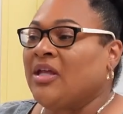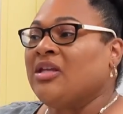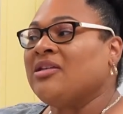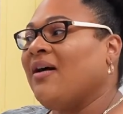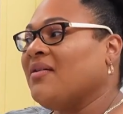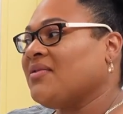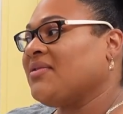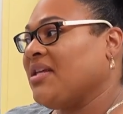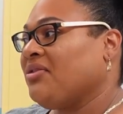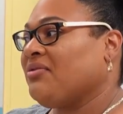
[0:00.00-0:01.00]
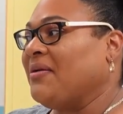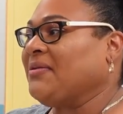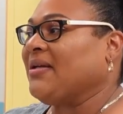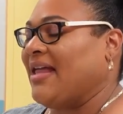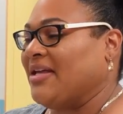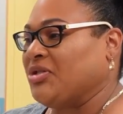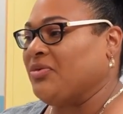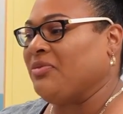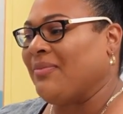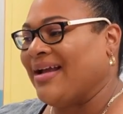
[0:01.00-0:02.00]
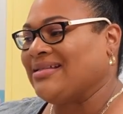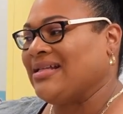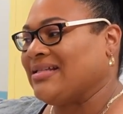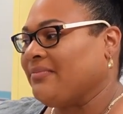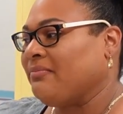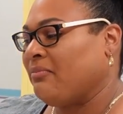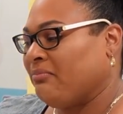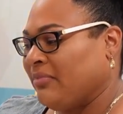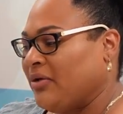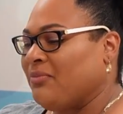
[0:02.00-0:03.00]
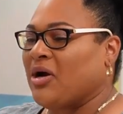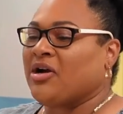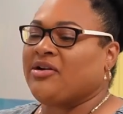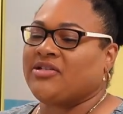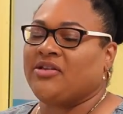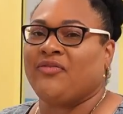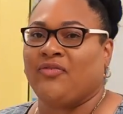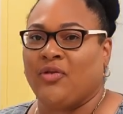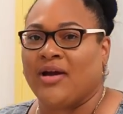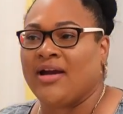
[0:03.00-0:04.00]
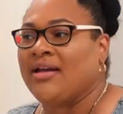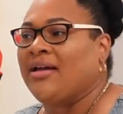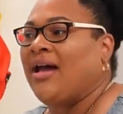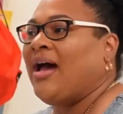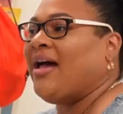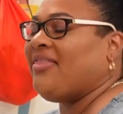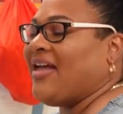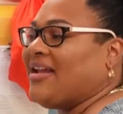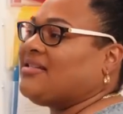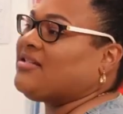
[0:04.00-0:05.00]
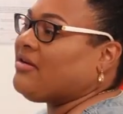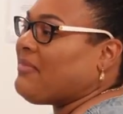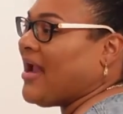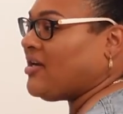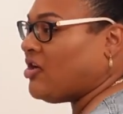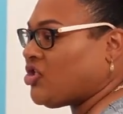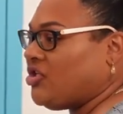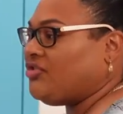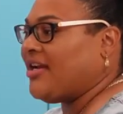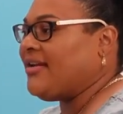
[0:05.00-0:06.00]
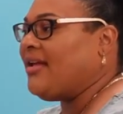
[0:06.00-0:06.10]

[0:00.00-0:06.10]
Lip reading: You'll also see throughout the classroom, you might see some little markers on the floor. That is to remind our children